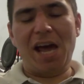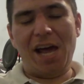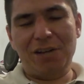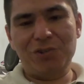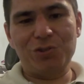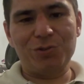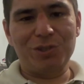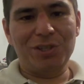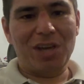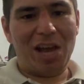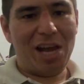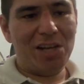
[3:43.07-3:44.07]

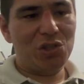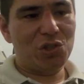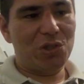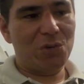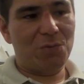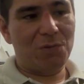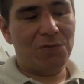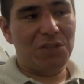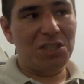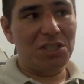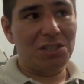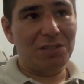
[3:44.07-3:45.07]
Actually,
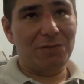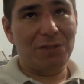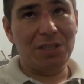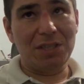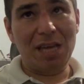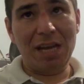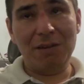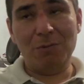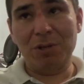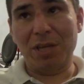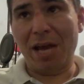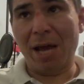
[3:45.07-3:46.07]
if the day
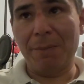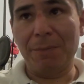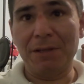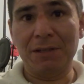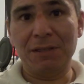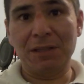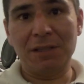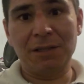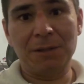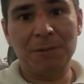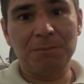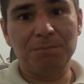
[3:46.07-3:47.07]
would happen,
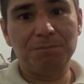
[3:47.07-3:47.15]
then